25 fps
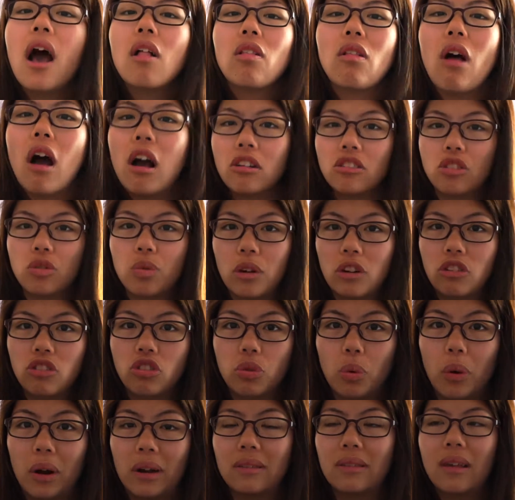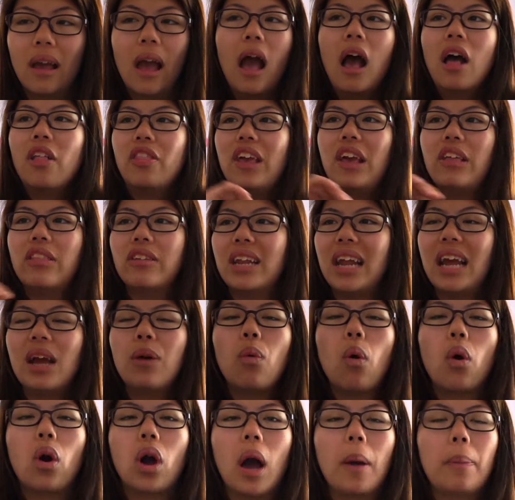long story short, the other day I
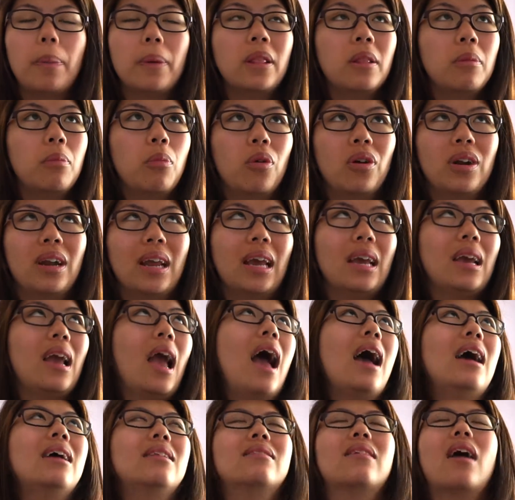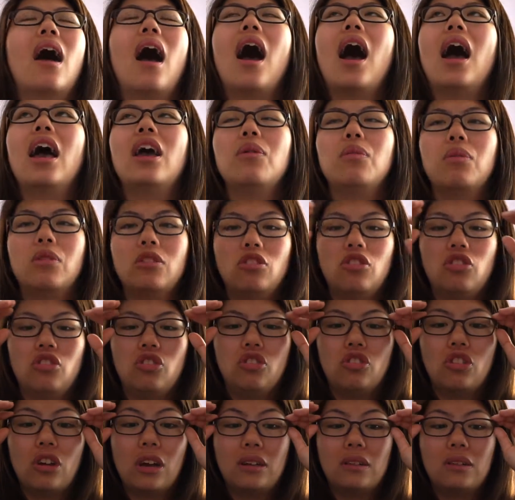woke up in the morning and I was
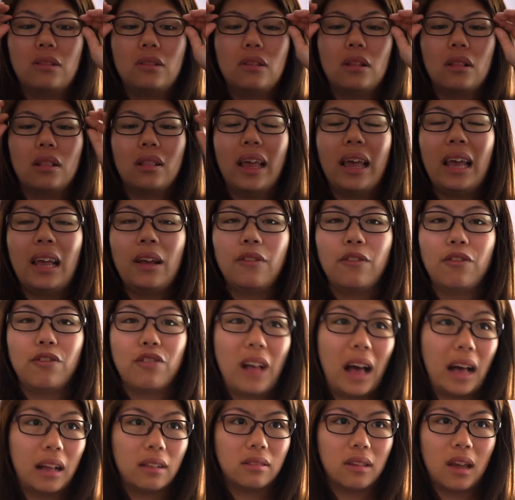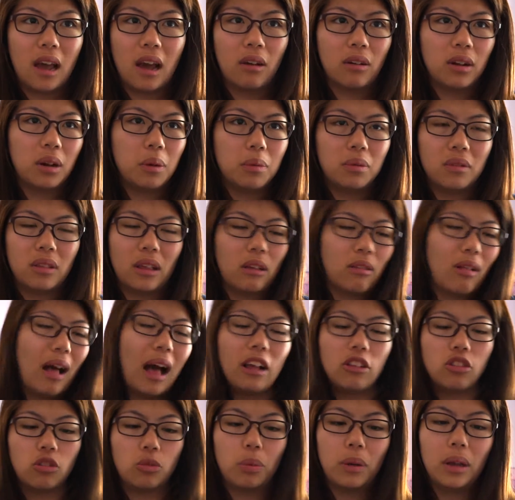just laying flat down. It was like
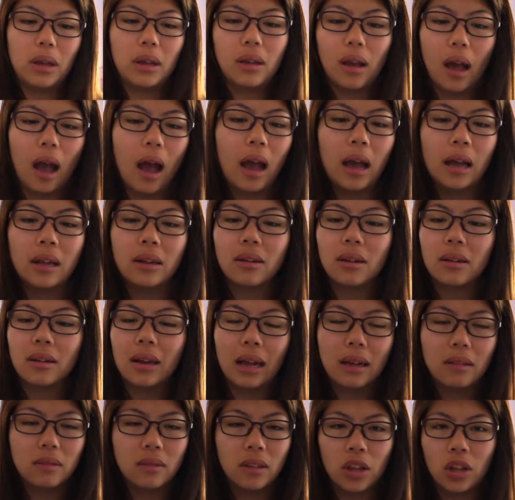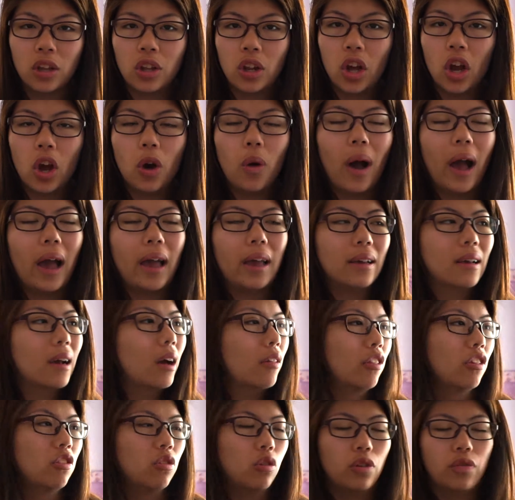last week, and next thing you know, I
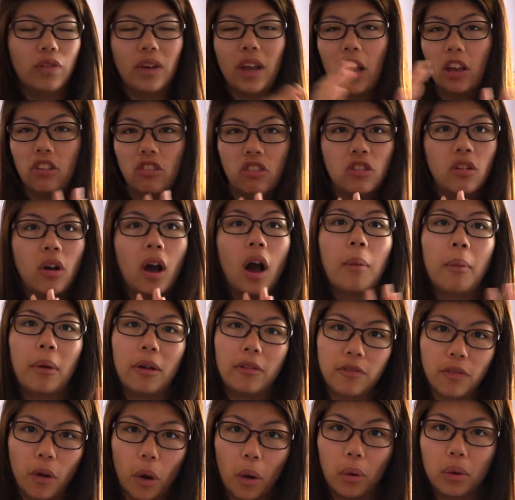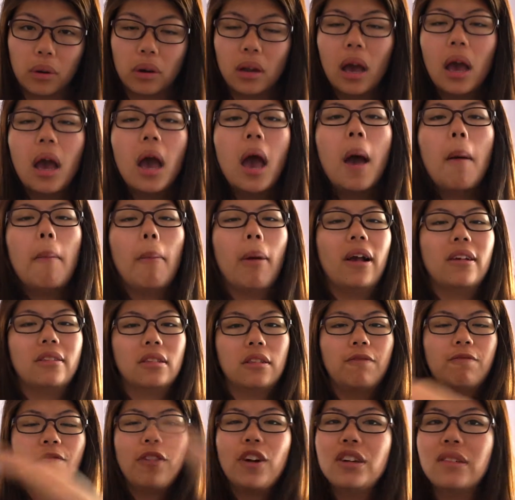got this notification on my phone. Because
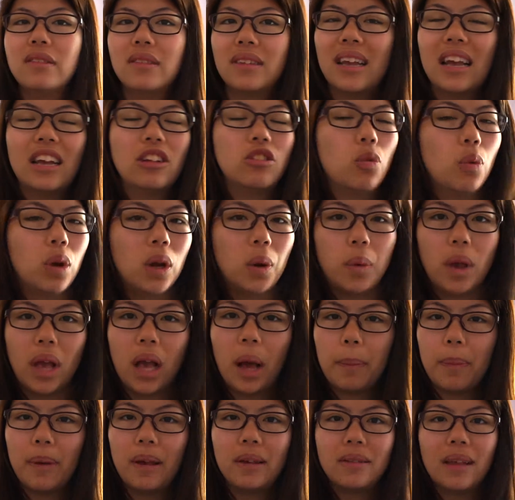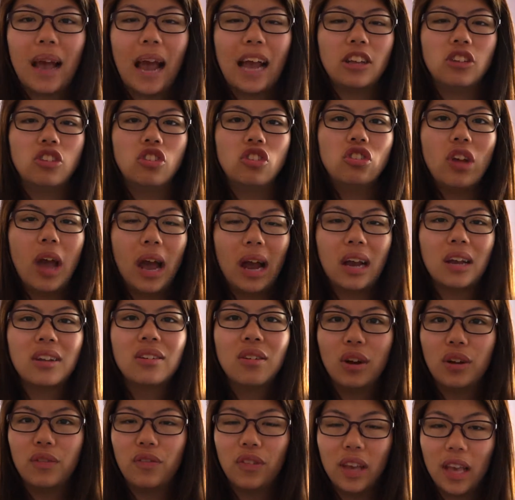the first thing I do when I wake up is I check
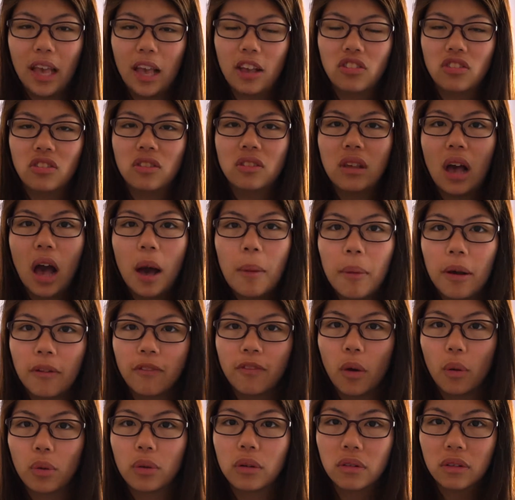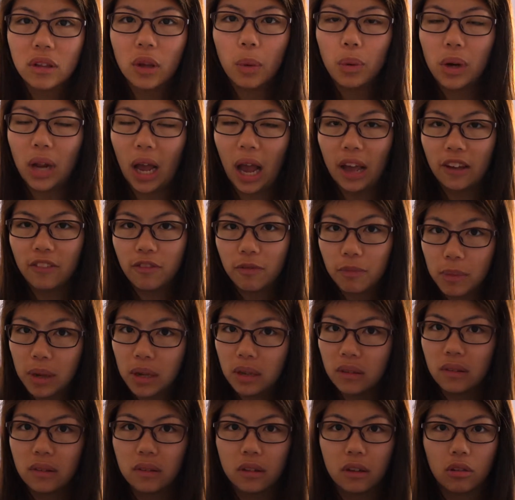notifications on my phone to see what I have
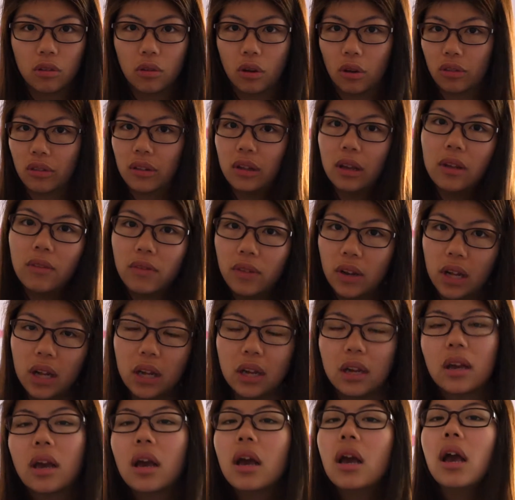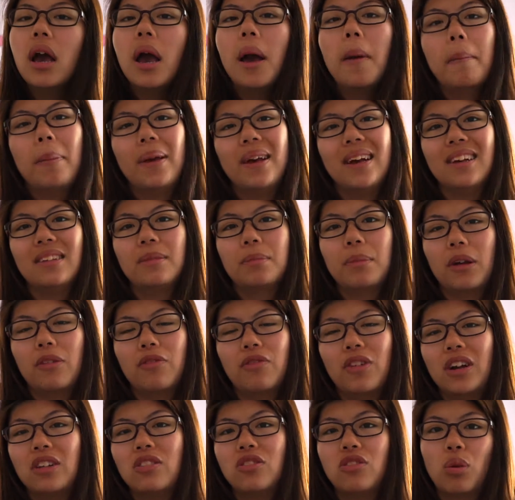missed throughout the evening, because my
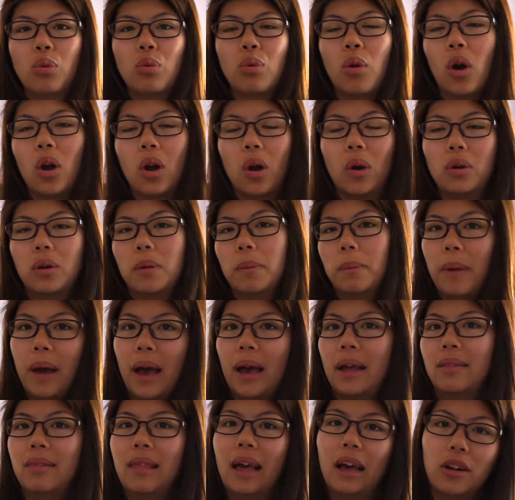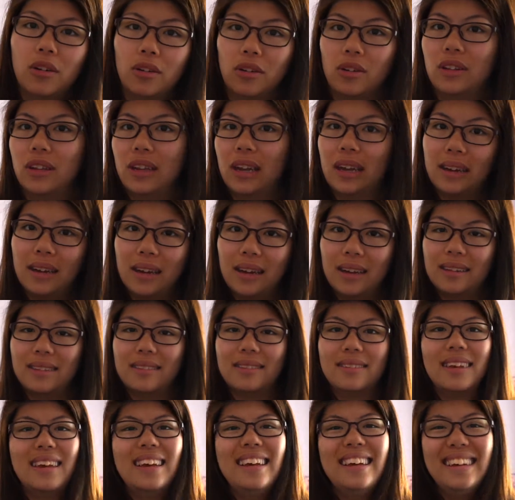friends don't all go to bed that early at
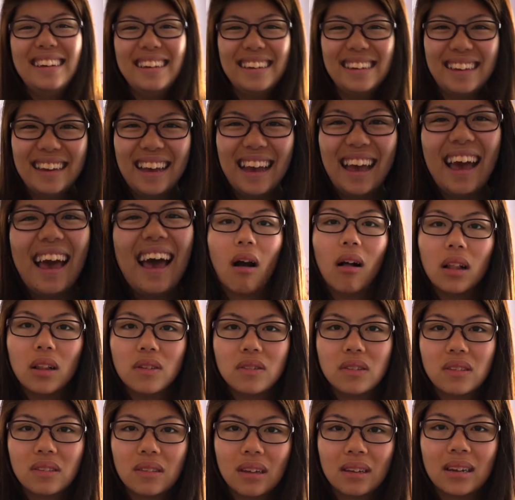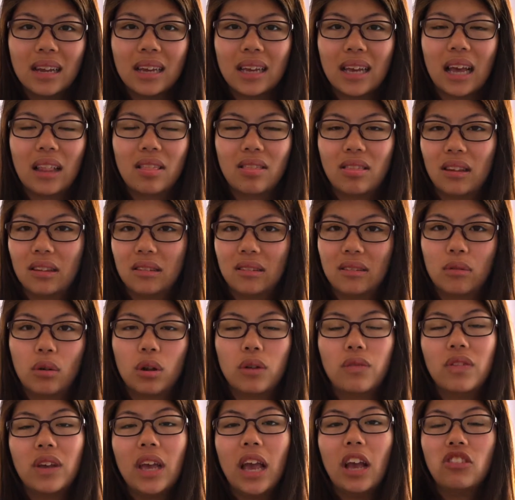night. All of a sudden I get this
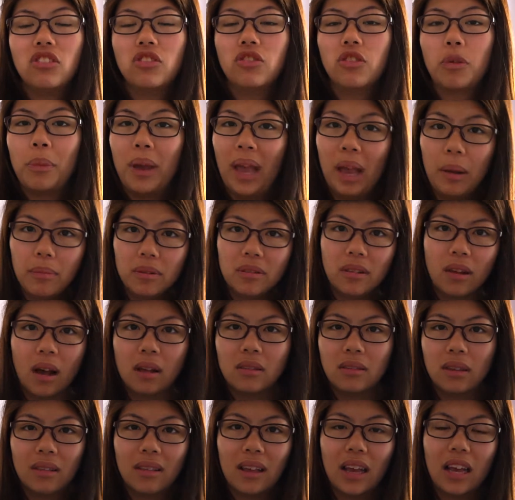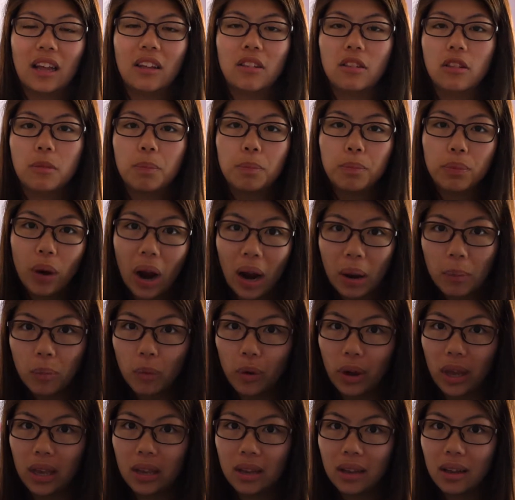notification from Amazon saying that it's Prime
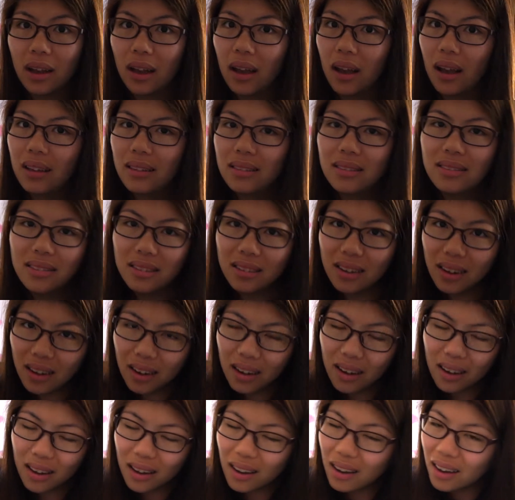Week. Ta-da!